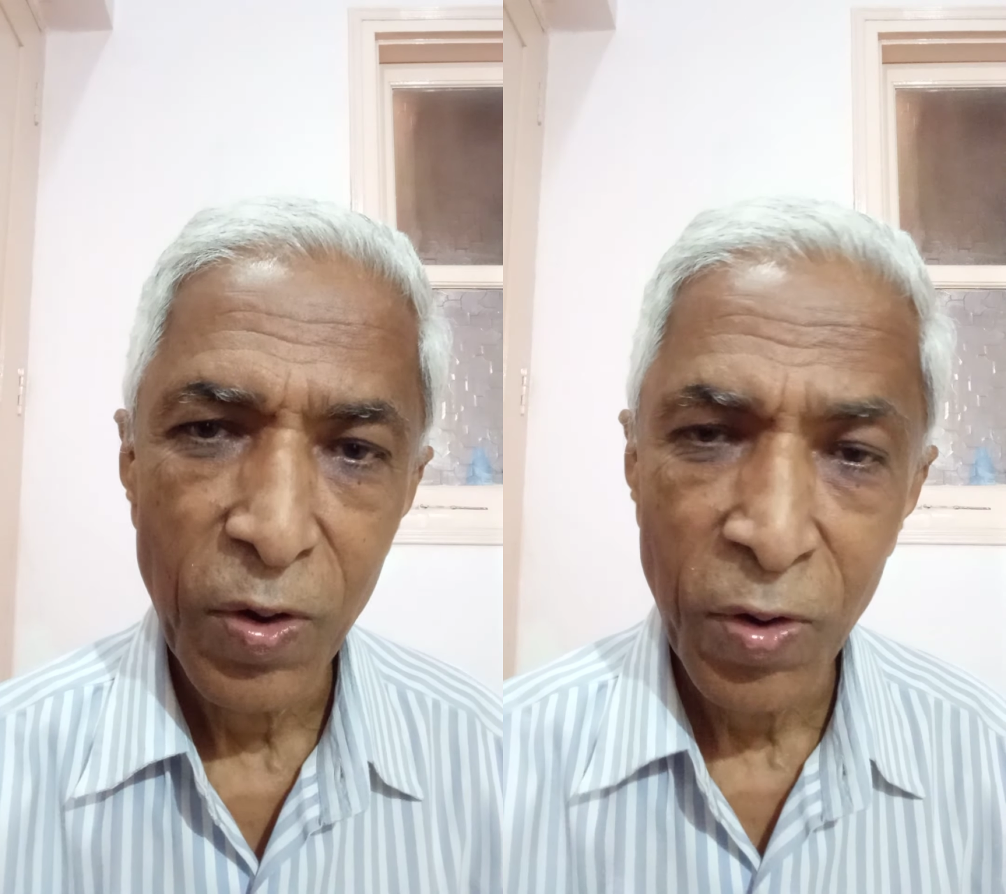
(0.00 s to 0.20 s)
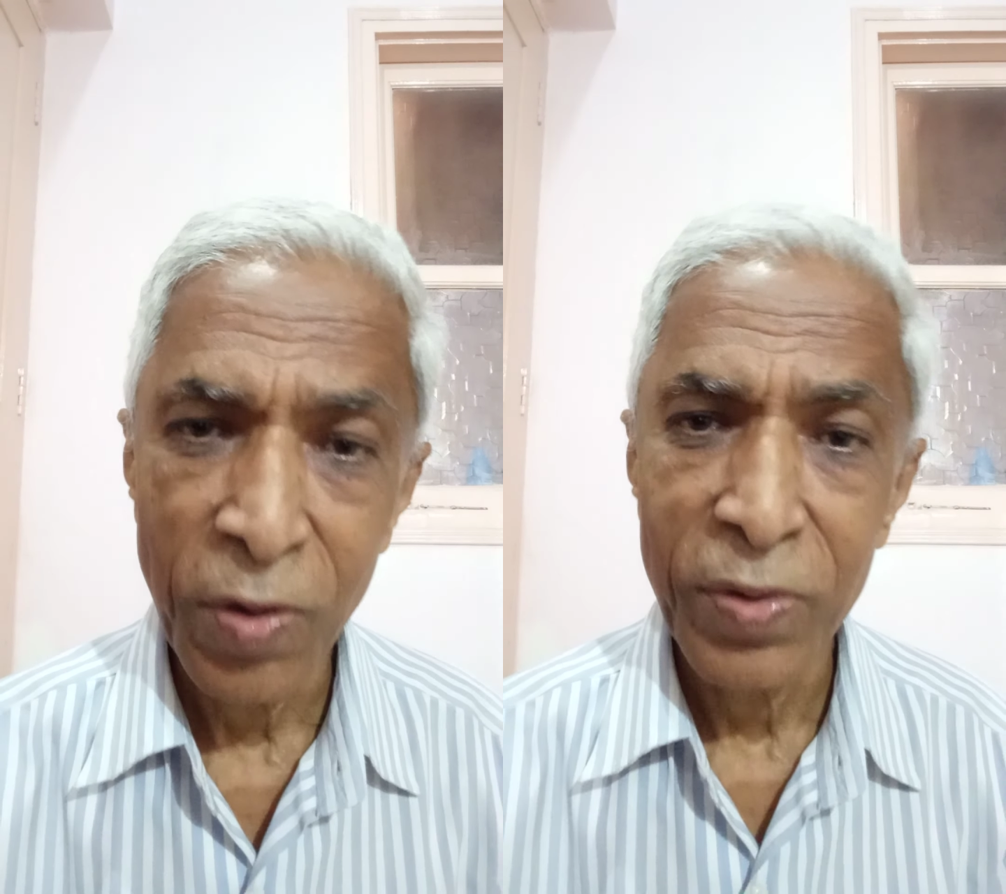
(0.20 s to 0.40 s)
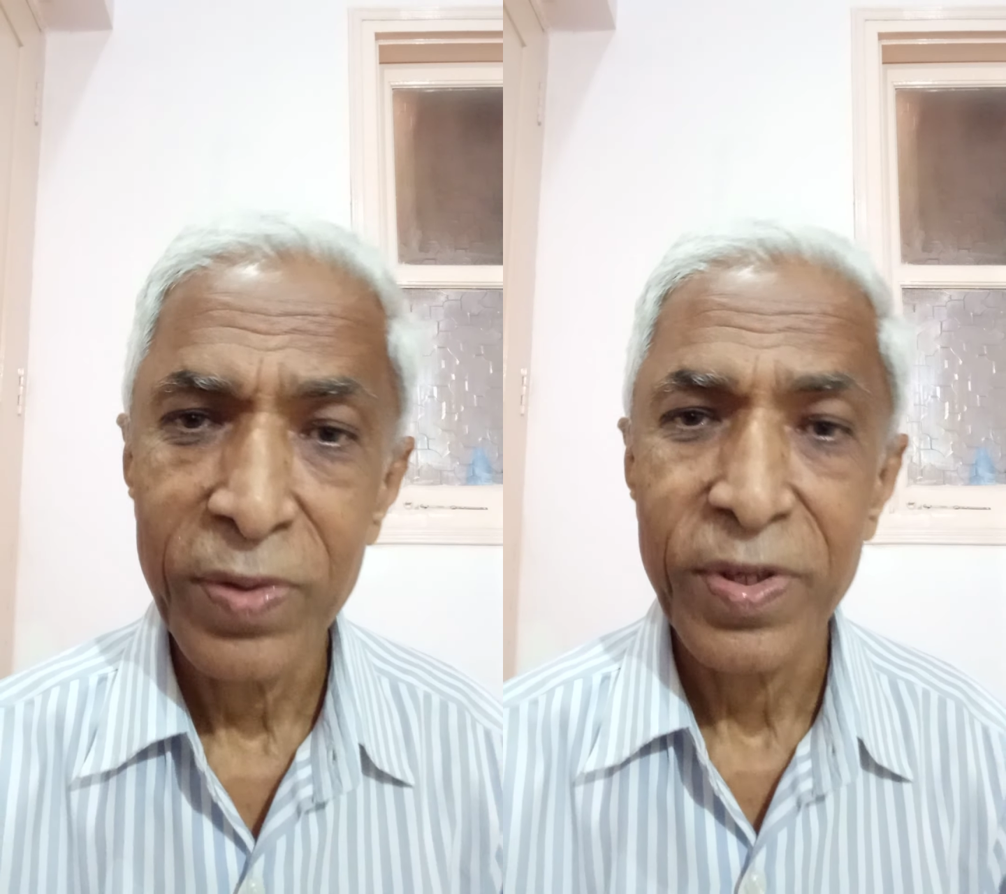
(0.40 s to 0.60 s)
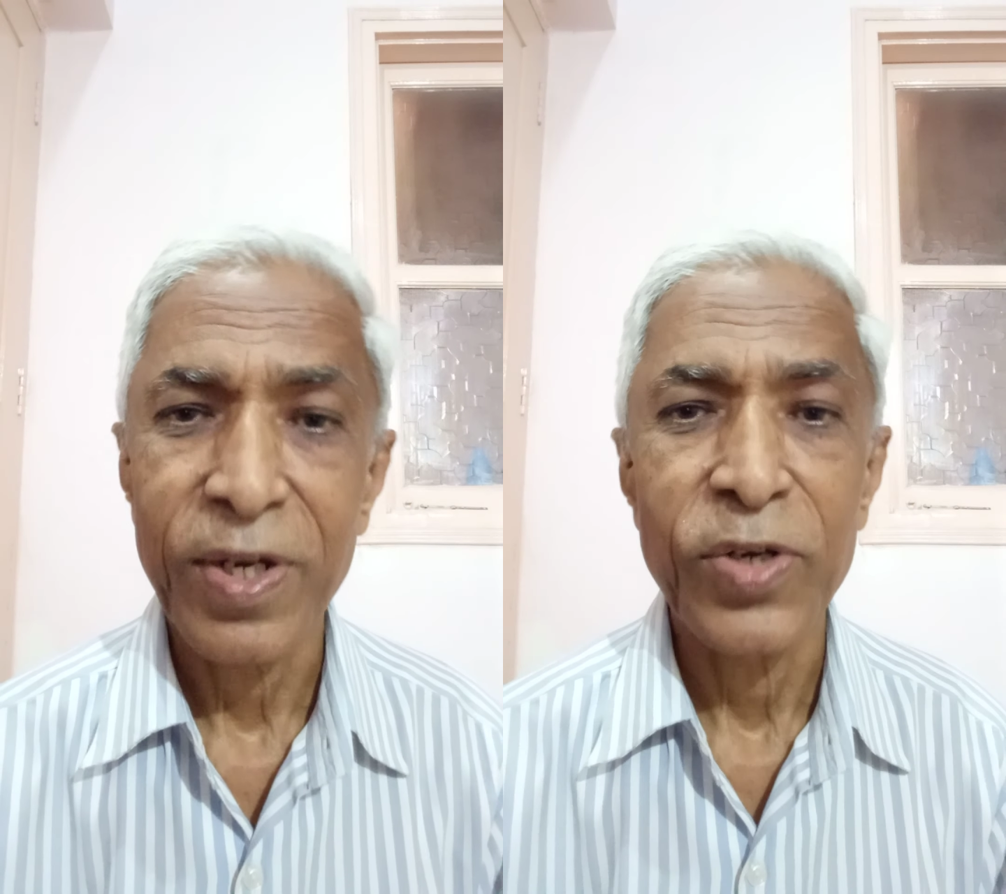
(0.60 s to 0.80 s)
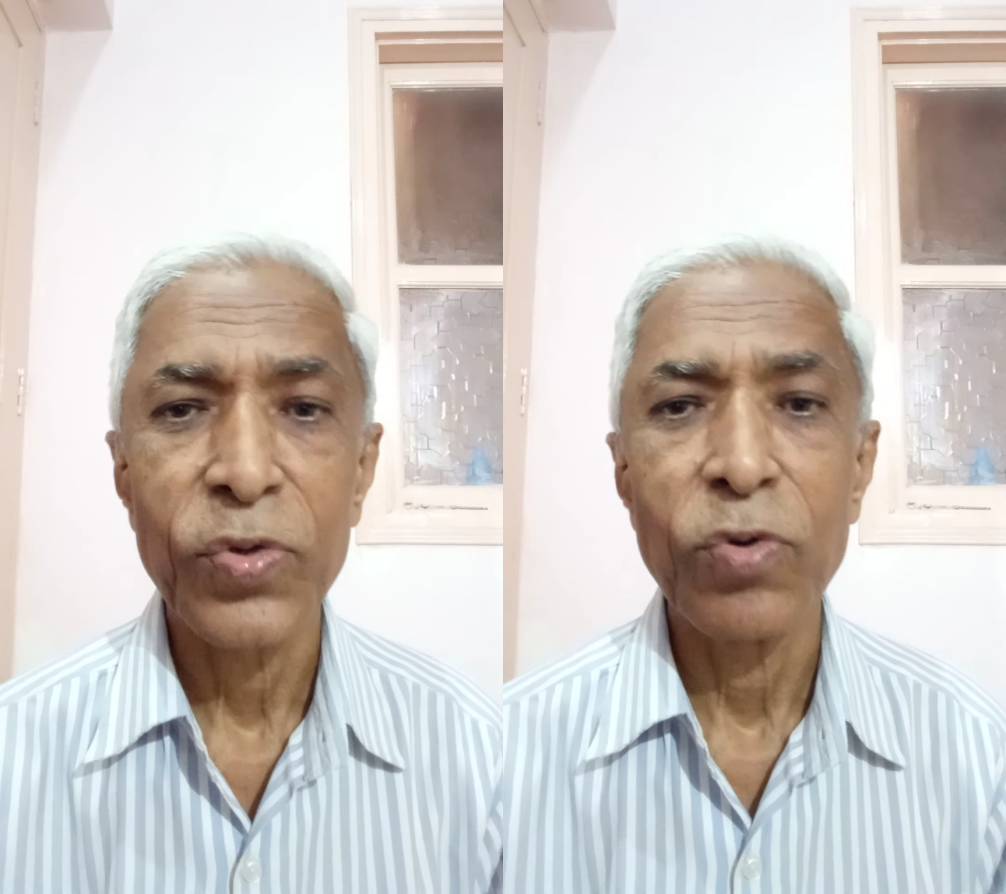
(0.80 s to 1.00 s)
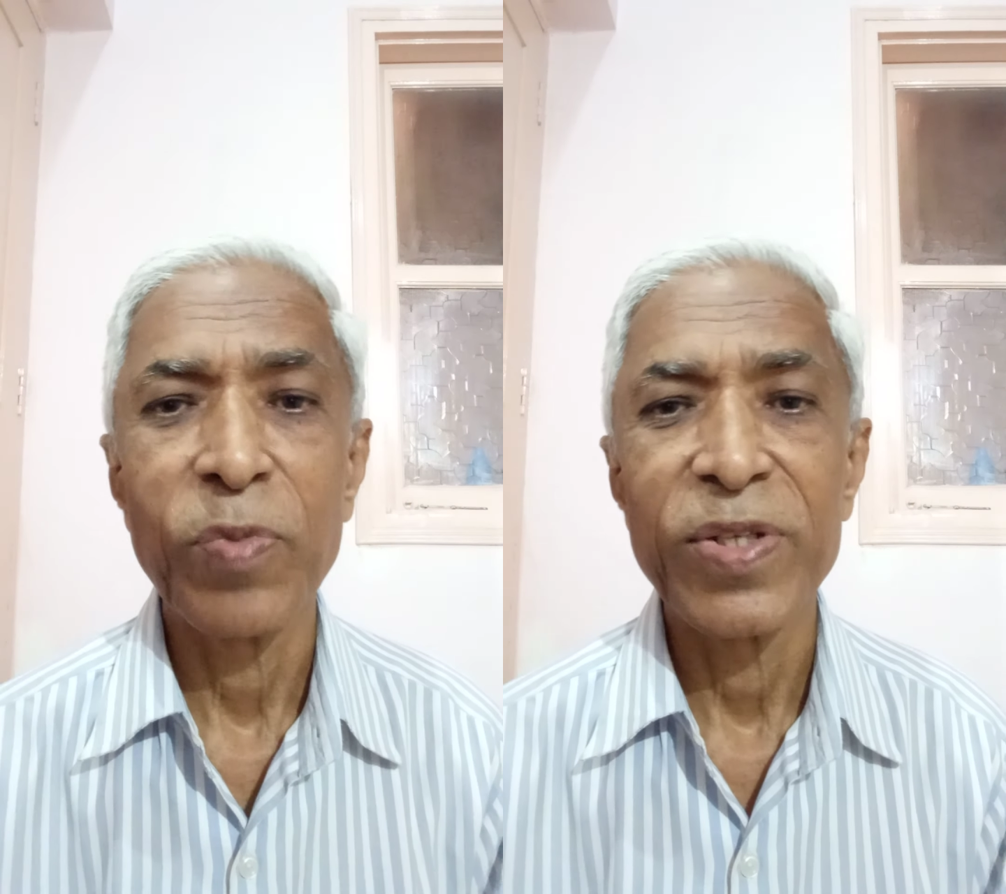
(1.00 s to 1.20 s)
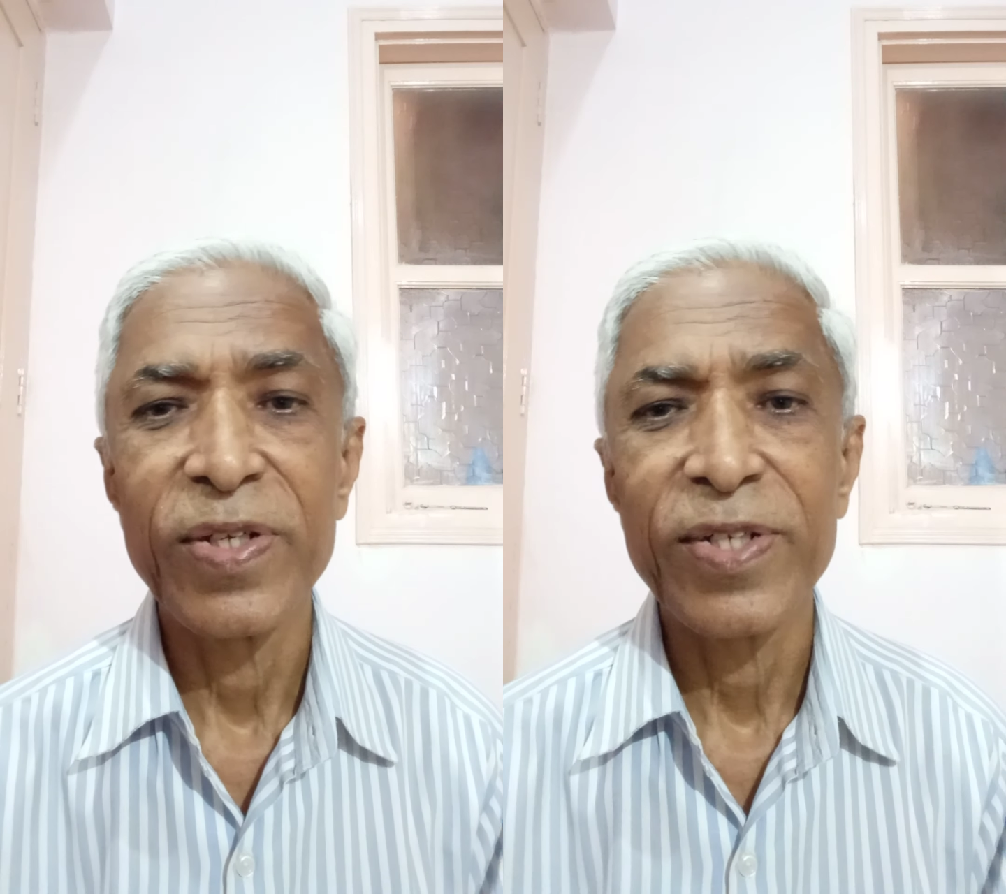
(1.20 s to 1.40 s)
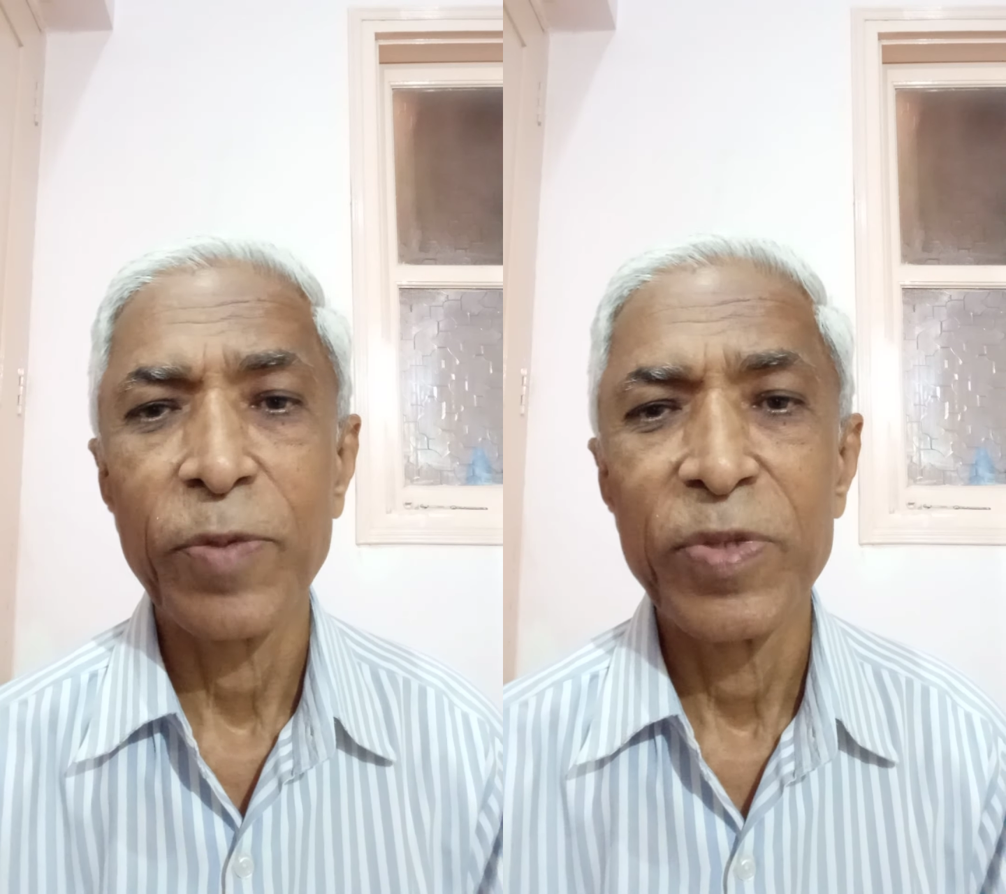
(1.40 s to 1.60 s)
or the control
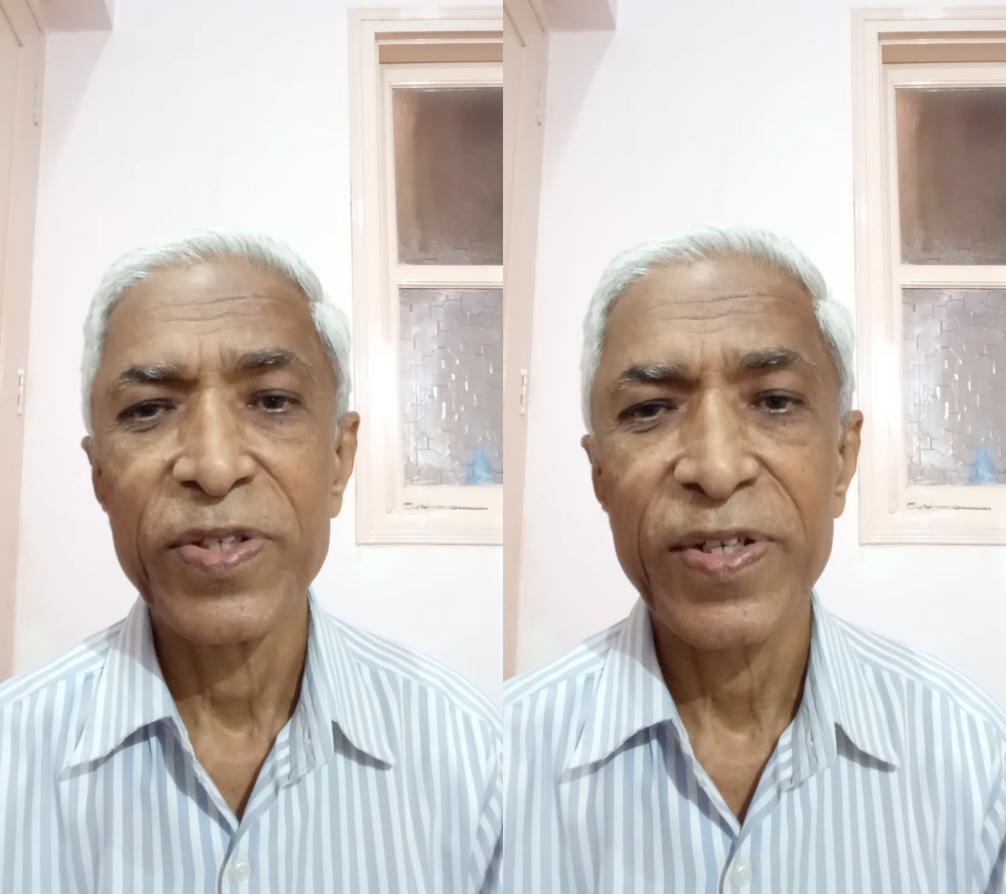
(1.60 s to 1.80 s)
measures have been